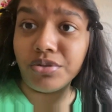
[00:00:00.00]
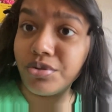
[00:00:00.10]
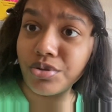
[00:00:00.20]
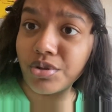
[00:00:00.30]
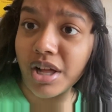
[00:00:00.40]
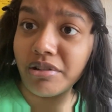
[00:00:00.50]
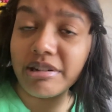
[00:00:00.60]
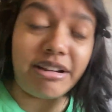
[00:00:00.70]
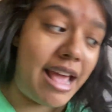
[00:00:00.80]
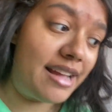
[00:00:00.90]
neutral color I
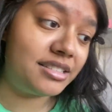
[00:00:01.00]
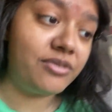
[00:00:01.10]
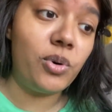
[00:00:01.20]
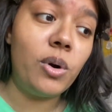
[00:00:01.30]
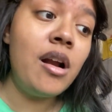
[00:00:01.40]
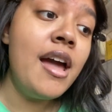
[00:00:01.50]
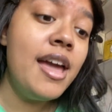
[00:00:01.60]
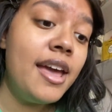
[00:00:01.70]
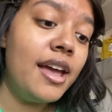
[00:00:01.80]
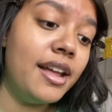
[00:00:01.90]
could ask for.
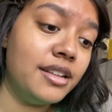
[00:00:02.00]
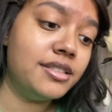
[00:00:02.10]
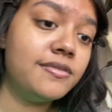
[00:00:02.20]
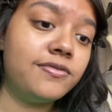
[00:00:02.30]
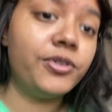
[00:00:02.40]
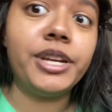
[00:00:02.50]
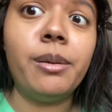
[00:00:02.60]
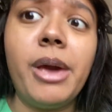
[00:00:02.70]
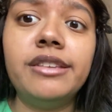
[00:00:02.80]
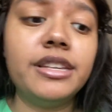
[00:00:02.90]
And it's freaking
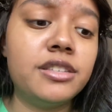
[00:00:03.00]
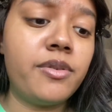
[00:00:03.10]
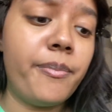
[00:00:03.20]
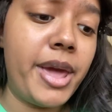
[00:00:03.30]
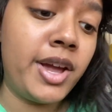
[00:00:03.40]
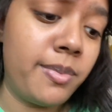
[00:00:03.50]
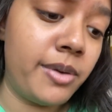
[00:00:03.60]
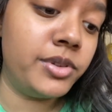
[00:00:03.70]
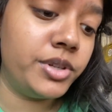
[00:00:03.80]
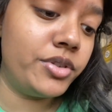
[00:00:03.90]
amazing. It's from Makeup
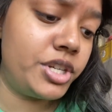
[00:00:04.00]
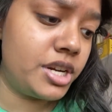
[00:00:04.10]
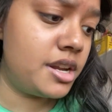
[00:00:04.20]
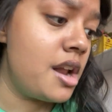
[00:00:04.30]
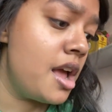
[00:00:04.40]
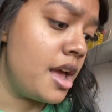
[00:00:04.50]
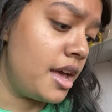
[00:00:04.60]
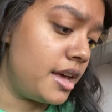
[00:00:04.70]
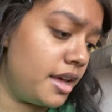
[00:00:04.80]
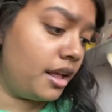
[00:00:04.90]
Revolution.
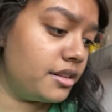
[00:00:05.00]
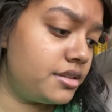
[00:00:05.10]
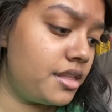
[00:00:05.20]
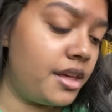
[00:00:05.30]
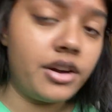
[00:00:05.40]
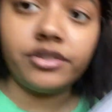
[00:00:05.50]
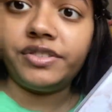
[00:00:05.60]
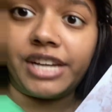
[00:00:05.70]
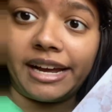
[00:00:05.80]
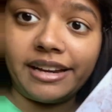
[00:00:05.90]
It's their
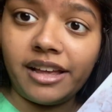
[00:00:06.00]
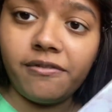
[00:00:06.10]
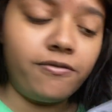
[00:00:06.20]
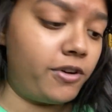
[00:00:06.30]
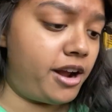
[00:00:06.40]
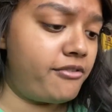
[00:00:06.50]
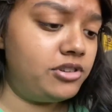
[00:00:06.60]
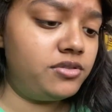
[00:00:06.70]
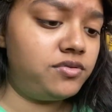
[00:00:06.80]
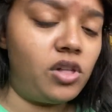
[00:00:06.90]
decadent,
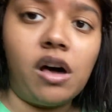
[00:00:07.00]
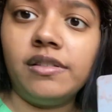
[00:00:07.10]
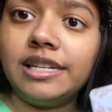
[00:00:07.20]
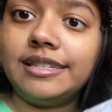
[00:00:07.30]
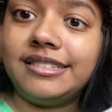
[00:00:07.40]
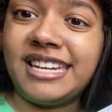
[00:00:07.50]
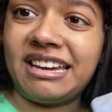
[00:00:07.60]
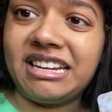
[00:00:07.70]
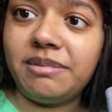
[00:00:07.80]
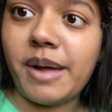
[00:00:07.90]
forever flawless
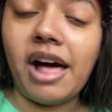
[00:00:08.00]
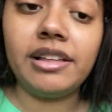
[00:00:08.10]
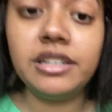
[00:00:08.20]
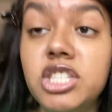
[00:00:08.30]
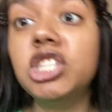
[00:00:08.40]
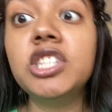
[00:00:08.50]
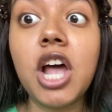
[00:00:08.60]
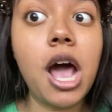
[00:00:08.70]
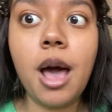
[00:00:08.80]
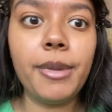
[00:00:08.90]
decadent palette. It's
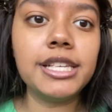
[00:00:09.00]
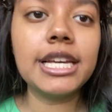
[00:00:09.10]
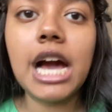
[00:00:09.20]
amazing.